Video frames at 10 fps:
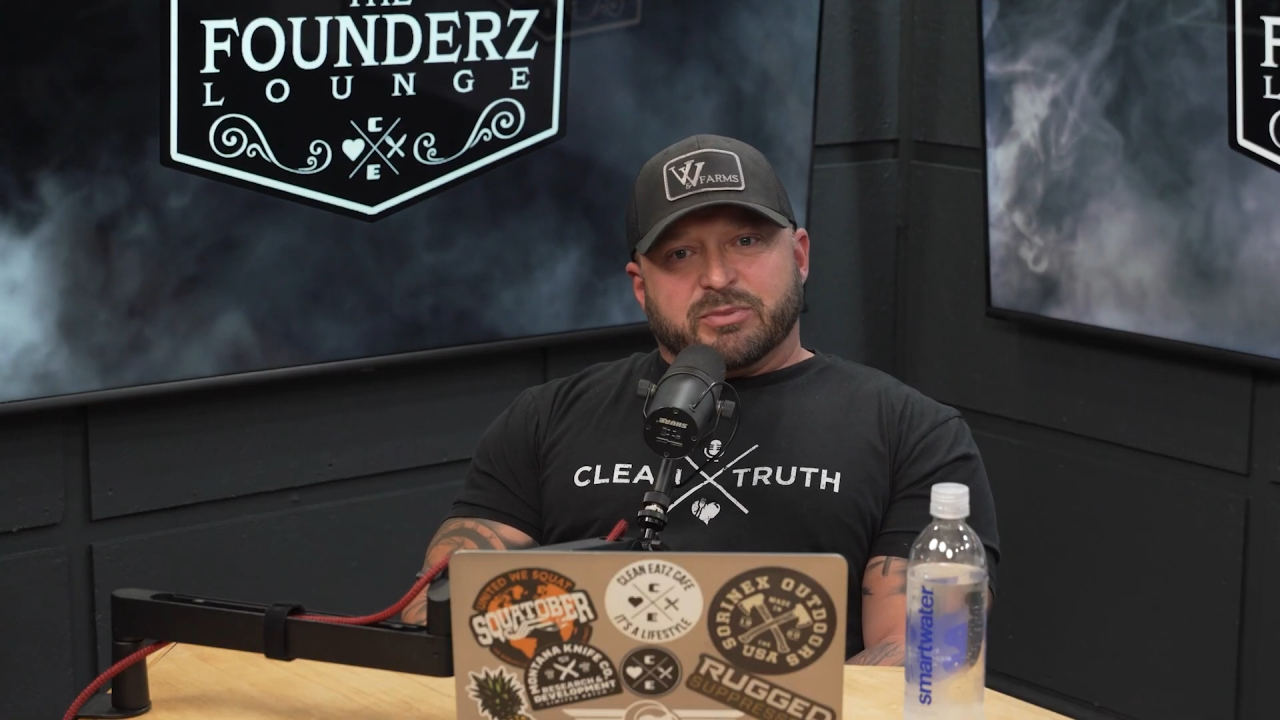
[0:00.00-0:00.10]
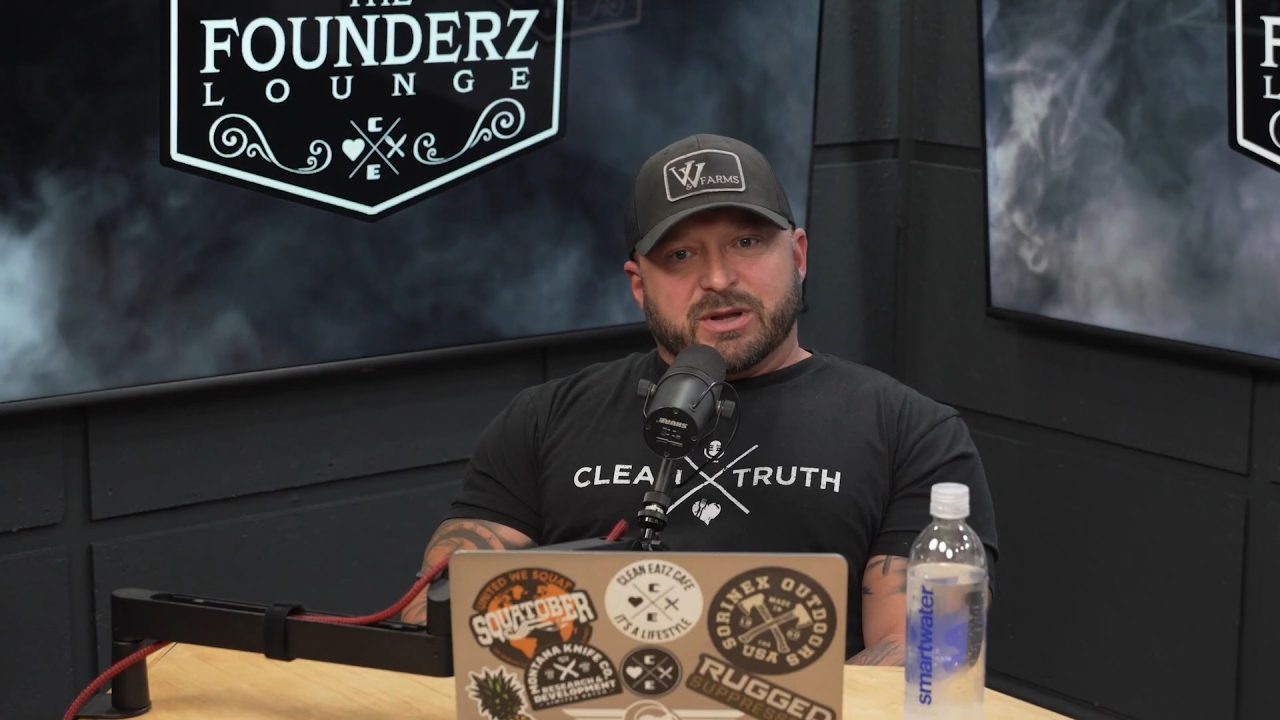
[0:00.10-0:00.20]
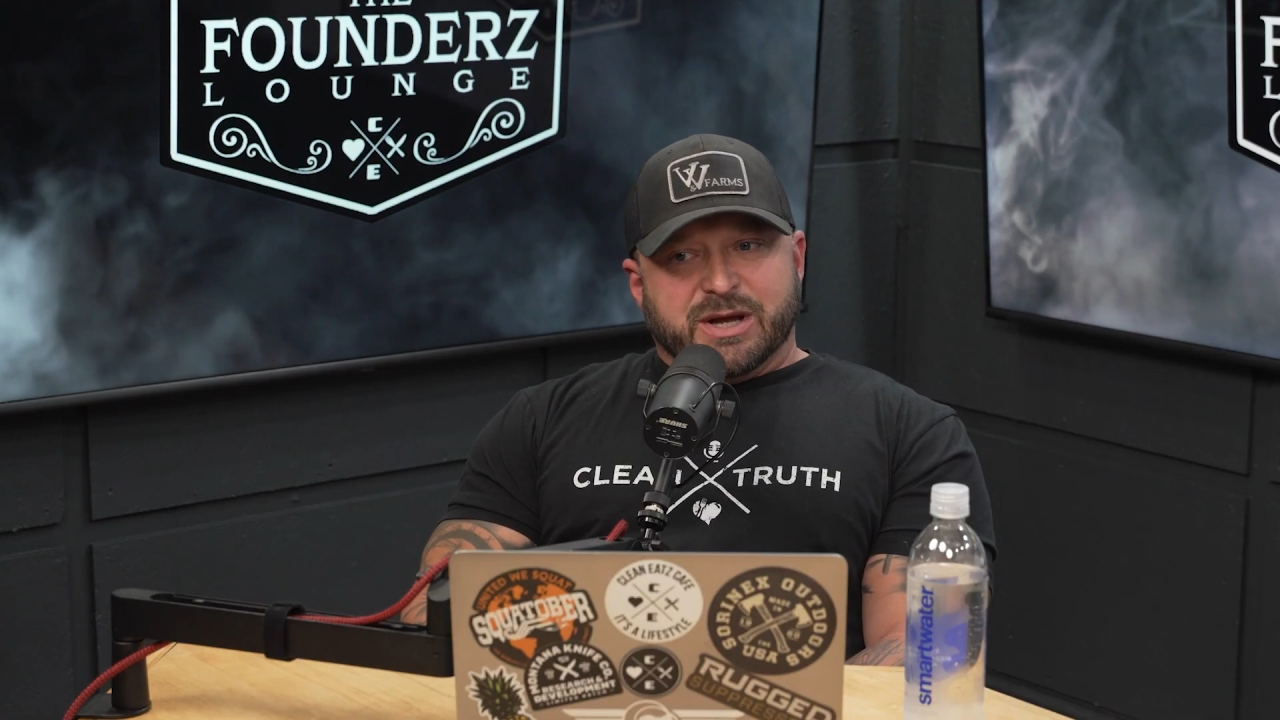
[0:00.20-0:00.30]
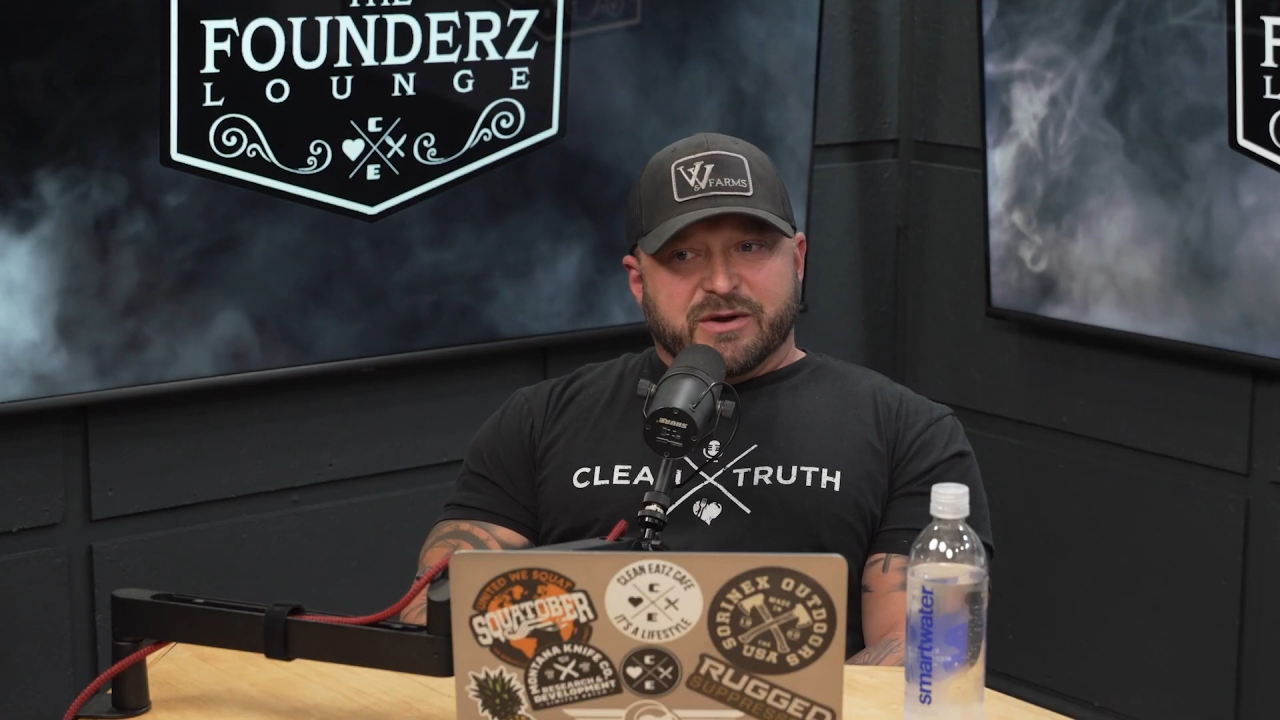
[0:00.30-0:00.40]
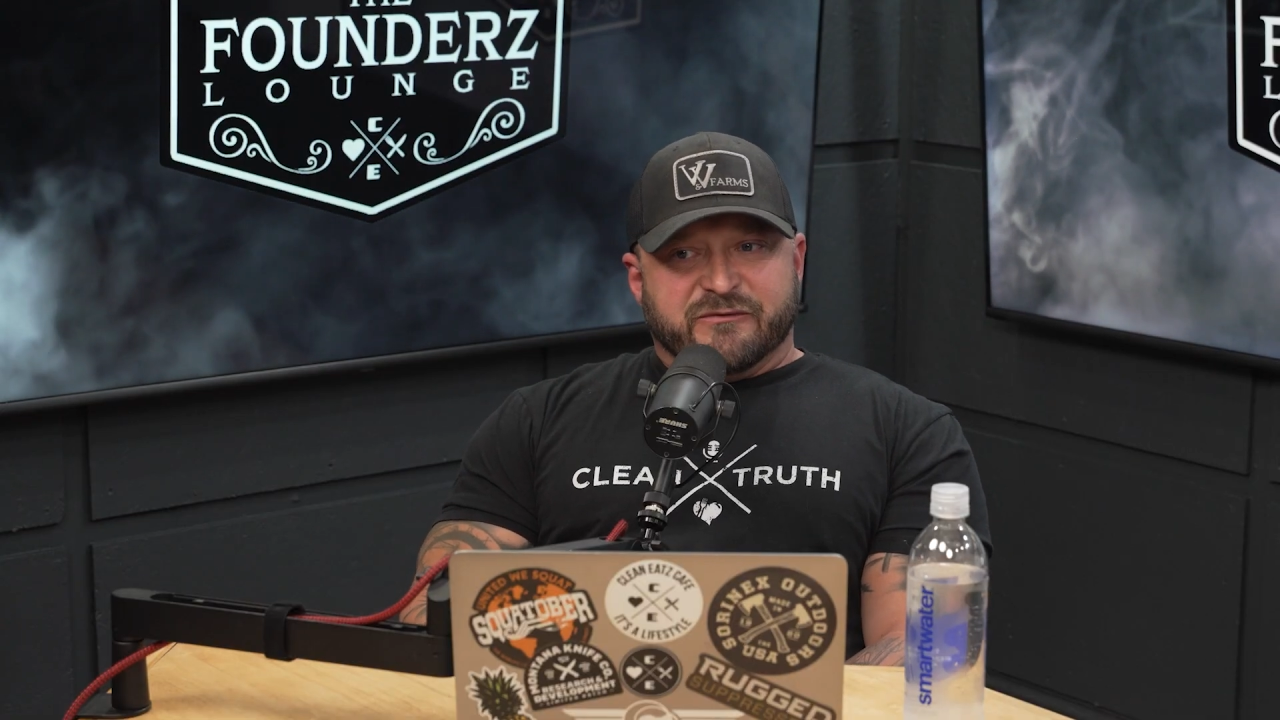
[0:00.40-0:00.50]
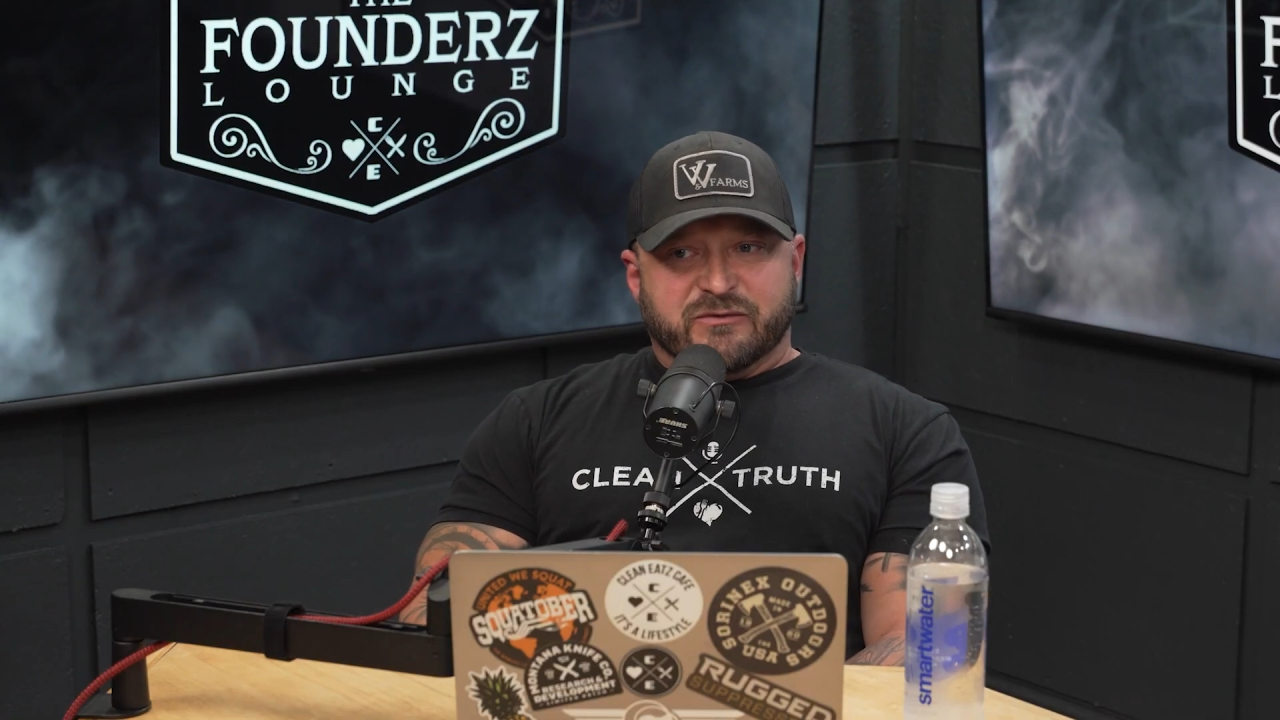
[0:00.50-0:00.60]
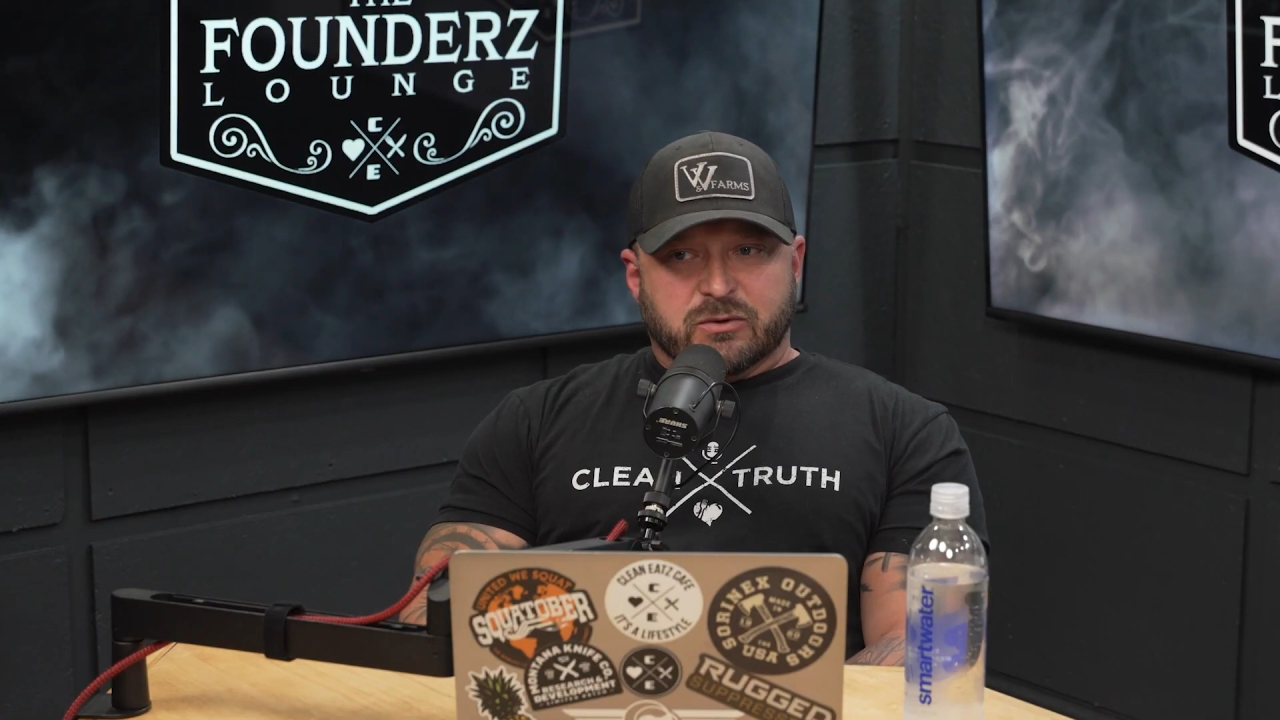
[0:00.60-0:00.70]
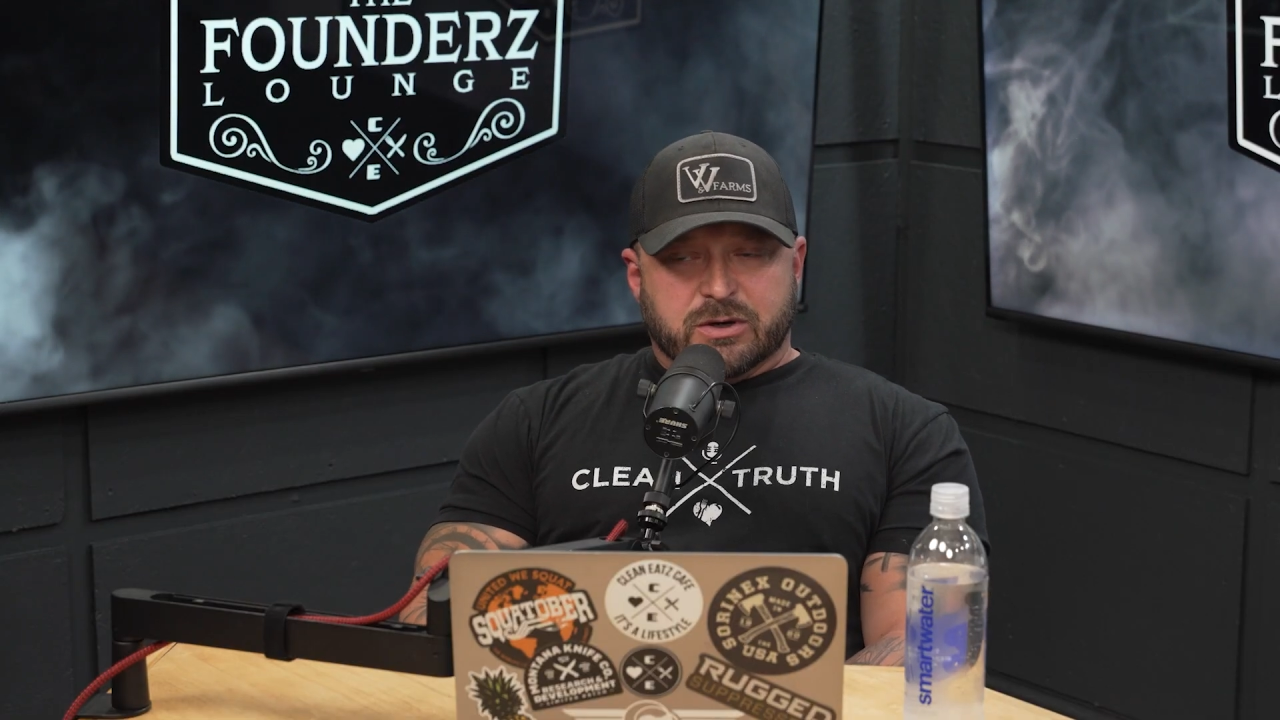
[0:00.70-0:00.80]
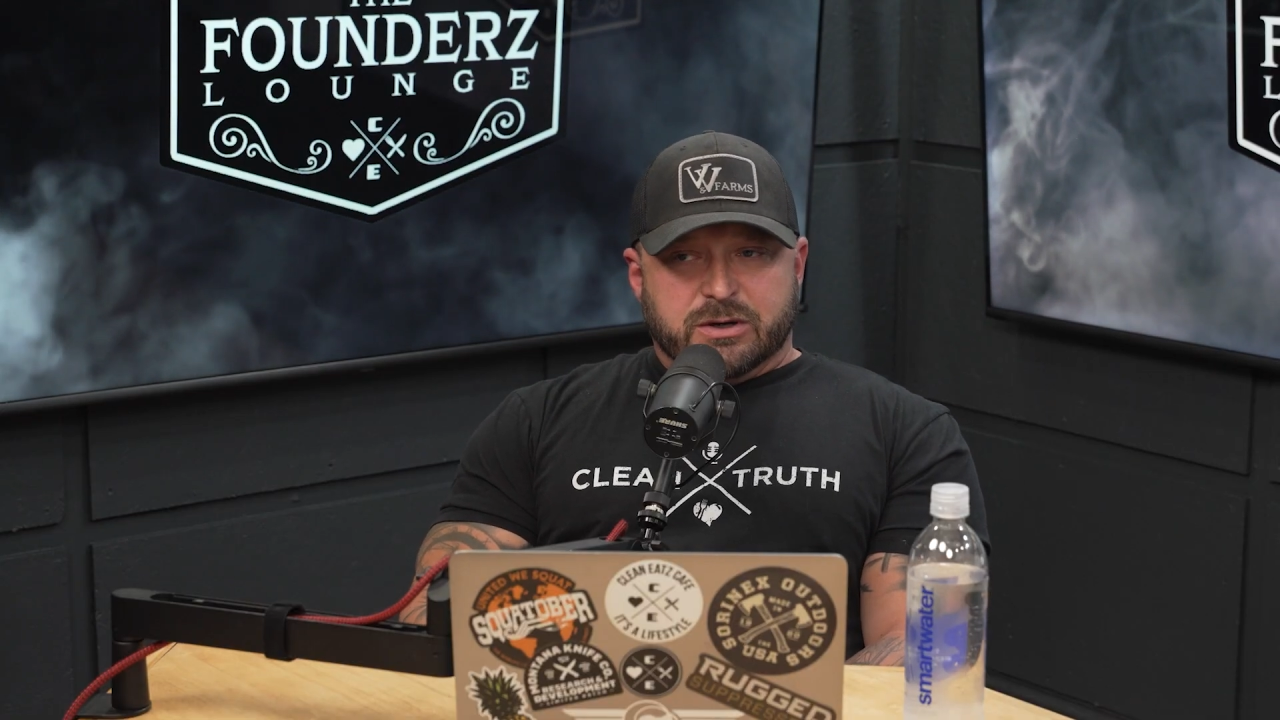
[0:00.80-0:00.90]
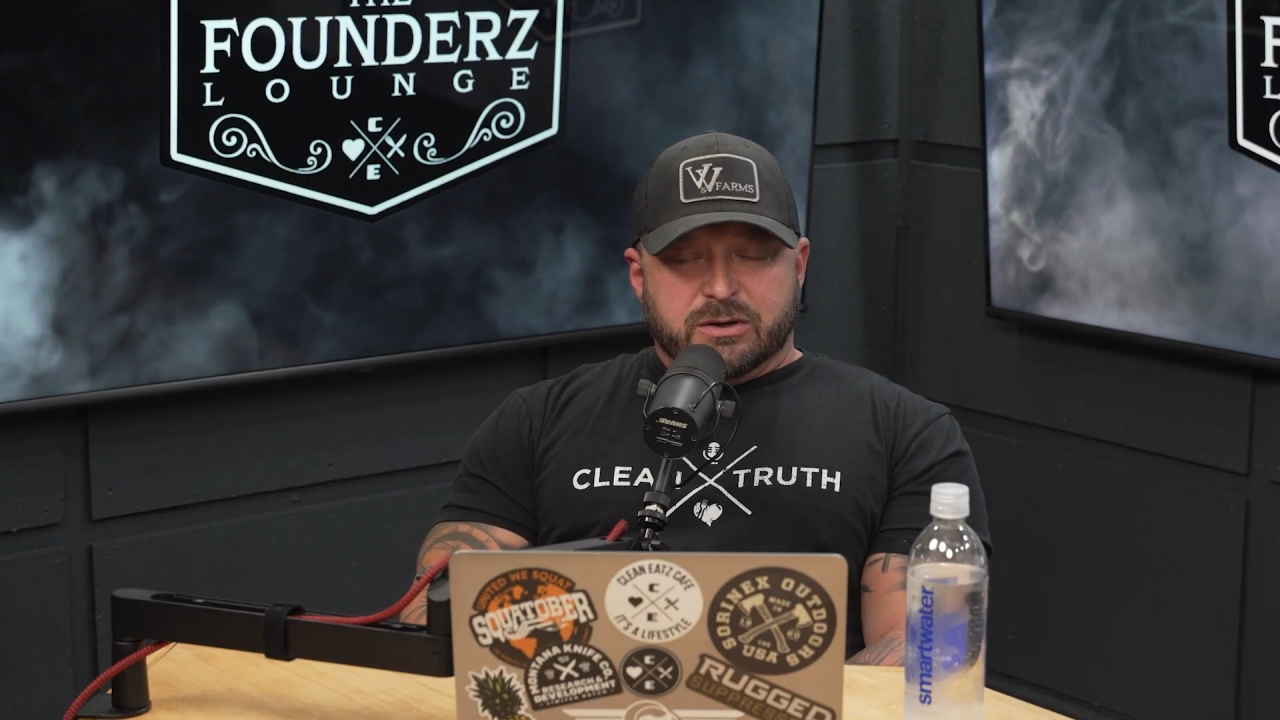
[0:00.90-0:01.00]
planned
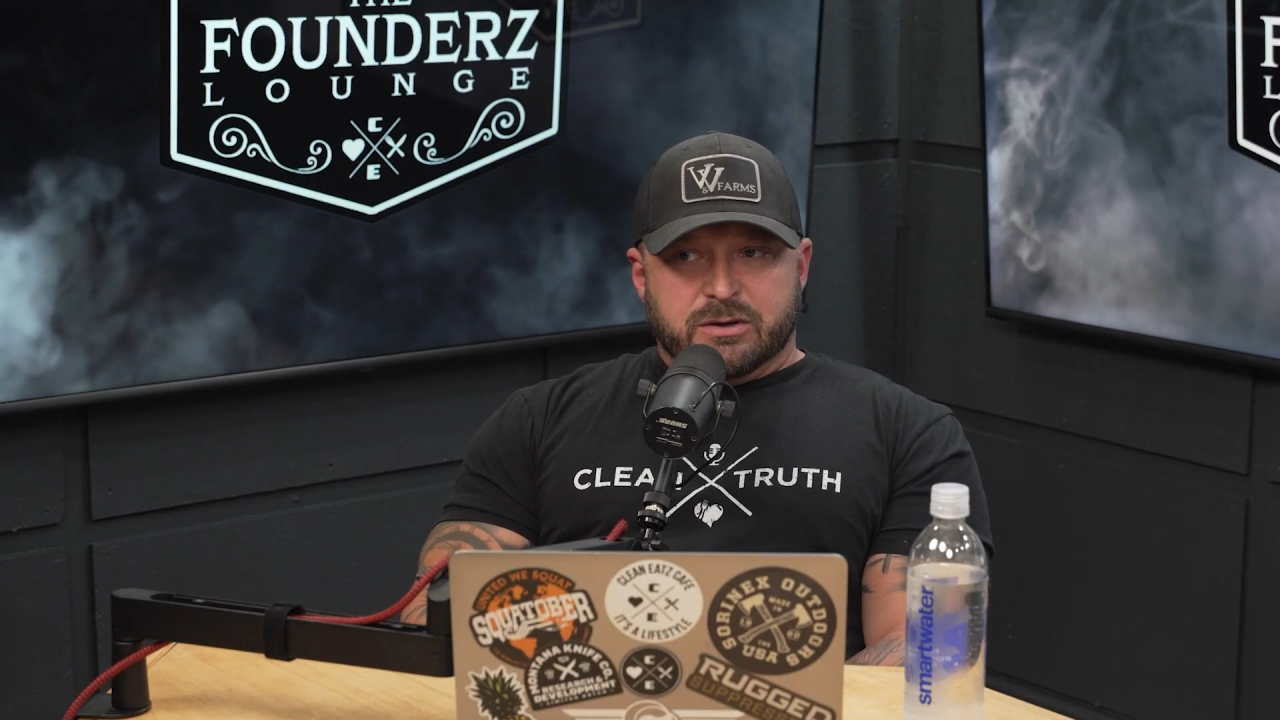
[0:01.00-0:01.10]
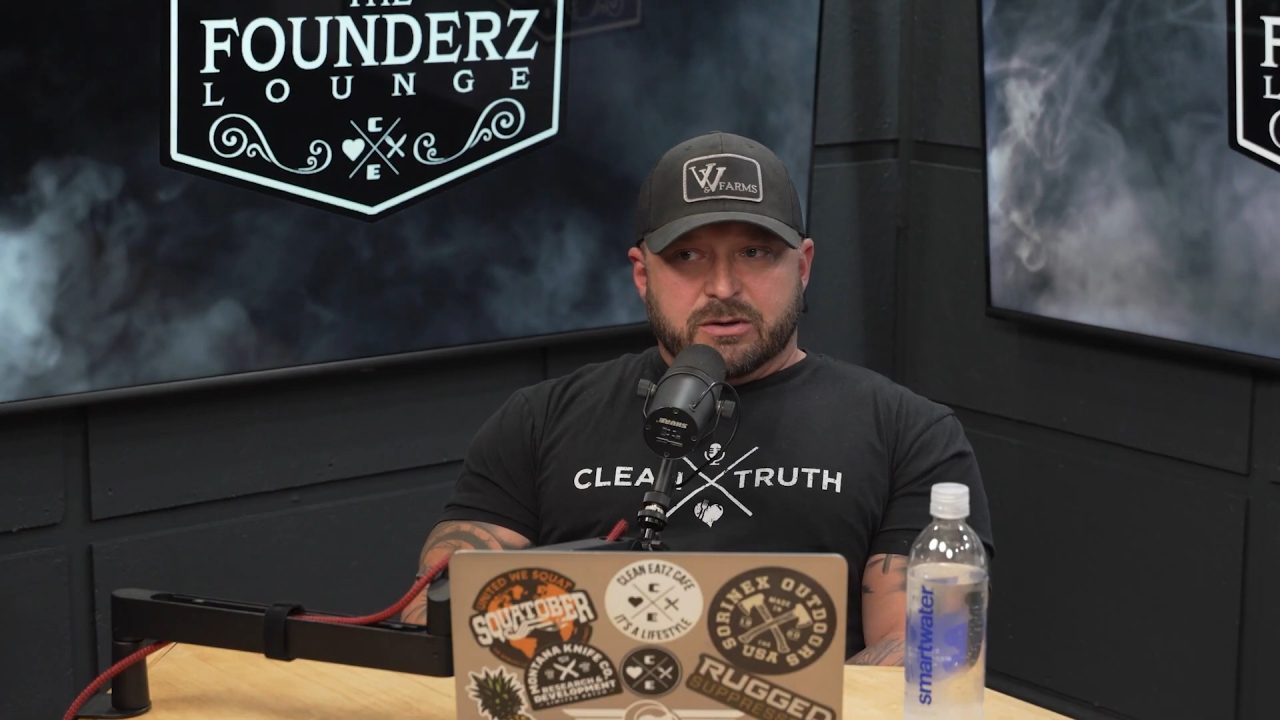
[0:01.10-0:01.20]
for it.